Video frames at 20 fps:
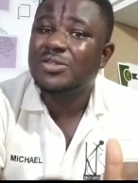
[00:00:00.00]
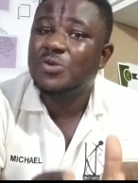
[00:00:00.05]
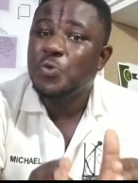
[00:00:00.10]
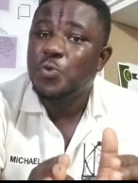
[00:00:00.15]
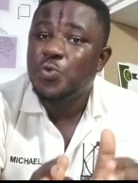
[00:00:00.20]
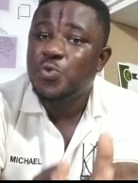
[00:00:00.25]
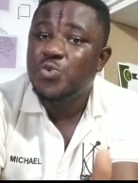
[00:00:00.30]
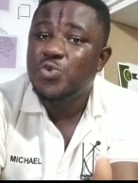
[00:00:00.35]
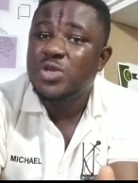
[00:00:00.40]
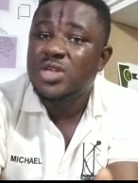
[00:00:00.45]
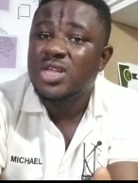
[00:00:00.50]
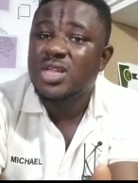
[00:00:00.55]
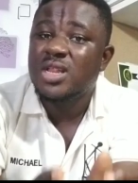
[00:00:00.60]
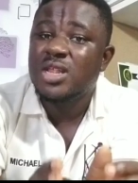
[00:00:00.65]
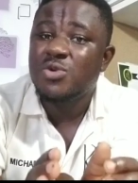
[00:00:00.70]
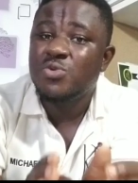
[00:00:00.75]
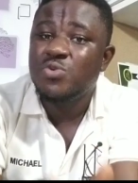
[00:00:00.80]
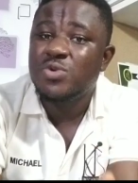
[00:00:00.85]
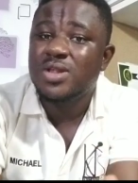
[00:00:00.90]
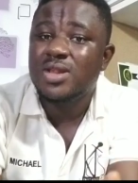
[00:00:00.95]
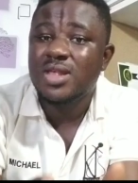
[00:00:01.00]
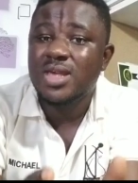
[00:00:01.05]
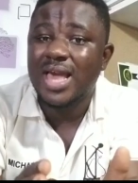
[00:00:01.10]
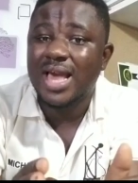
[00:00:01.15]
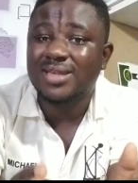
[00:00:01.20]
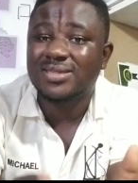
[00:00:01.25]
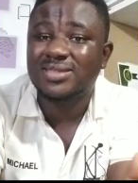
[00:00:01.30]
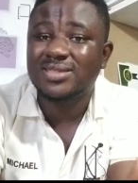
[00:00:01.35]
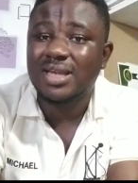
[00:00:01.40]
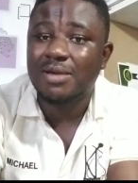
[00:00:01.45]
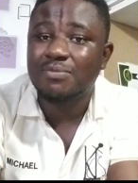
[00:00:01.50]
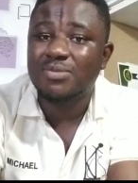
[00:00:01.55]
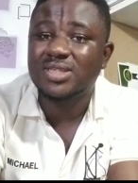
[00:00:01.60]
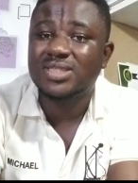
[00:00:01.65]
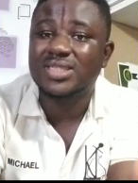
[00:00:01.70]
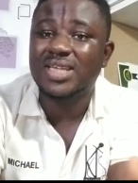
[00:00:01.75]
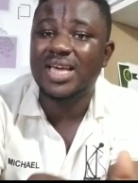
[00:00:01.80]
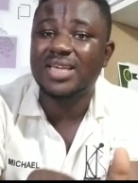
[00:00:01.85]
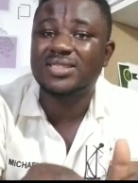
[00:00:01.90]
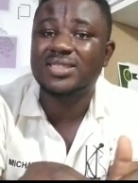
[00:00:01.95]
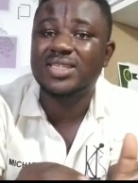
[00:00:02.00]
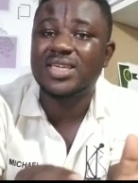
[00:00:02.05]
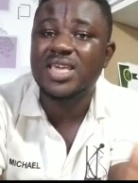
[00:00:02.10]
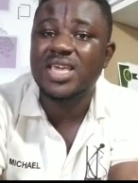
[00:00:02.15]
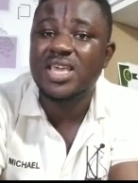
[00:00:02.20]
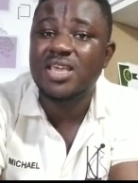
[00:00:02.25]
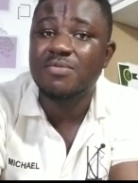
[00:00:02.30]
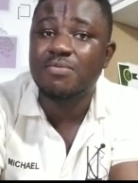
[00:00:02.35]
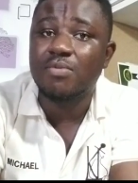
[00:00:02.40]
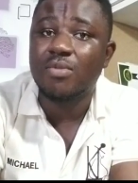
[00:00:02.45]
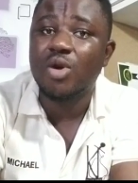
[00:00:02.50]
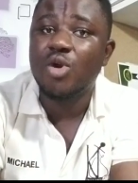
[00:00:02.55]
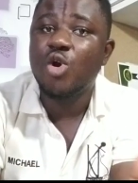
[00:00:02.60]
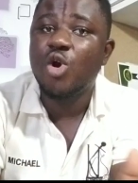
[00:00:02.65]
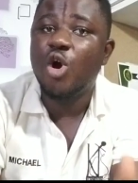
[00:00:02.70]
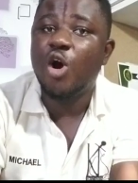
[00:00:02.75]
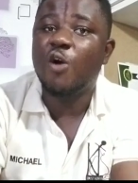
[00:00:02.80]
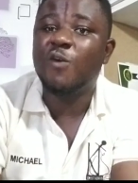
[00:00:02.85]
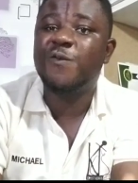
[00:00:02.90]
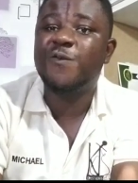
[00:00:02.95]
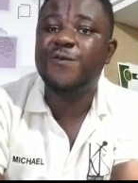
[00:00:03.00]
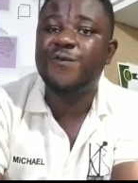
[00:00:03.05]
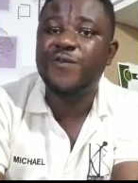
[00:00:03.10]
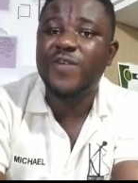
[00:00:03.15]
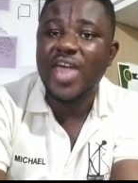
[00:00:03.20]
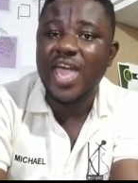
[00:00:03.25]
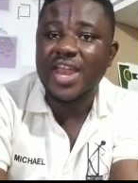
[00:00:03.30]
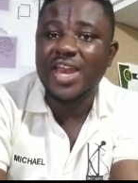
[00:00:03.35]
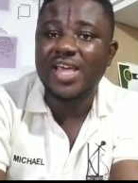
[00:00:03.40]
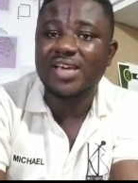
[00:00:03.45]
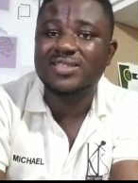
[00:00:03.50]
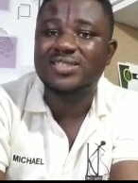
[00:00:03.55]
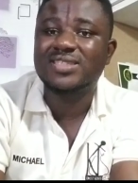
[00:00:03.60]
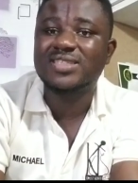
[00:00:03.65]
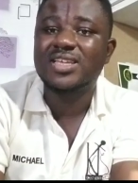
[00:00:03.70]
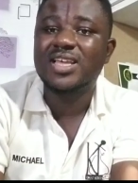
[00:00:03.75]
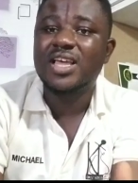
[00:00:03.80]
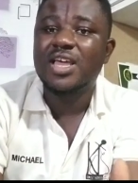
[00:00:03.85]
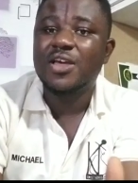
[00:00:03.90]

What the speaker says: really established a scheme of fairness